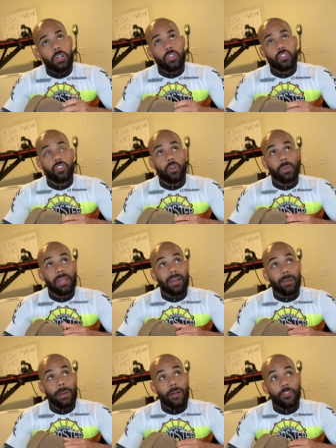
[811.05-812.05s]
So we got
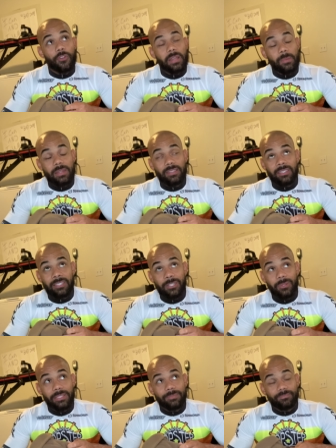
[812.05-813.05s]
about 30 minutes
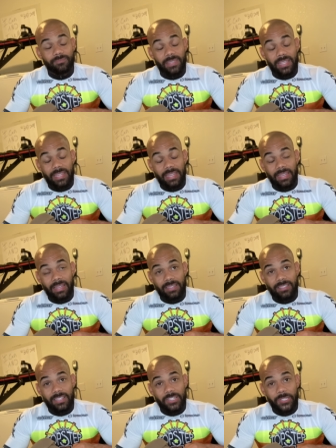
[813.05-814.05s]
into it, and
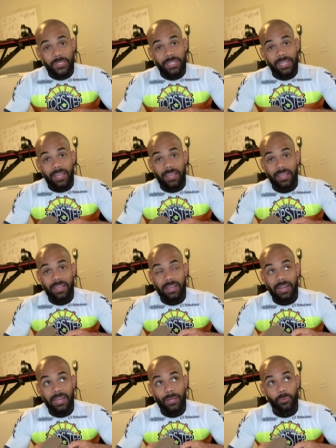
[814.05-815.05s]
essentially,
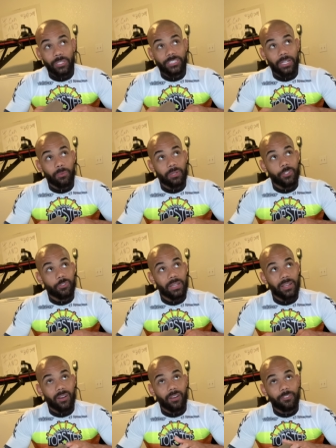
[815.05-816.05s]
I wish I would have drank
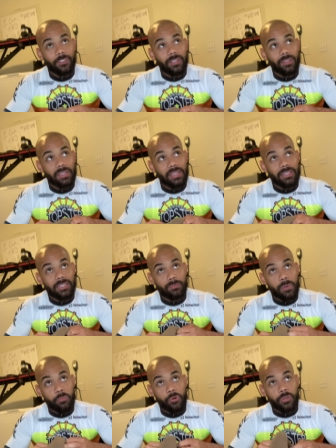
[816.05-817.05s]
coffee and did my
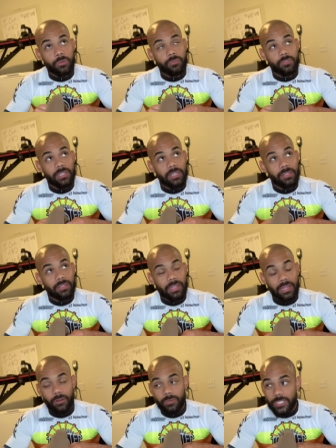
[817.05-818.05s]
morning routine like
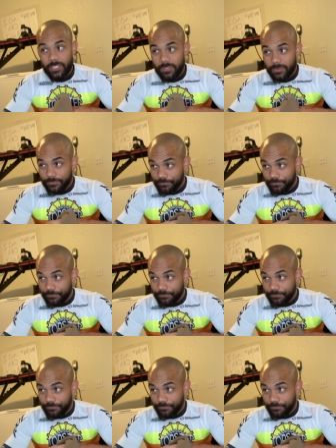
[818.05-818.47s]
I always do,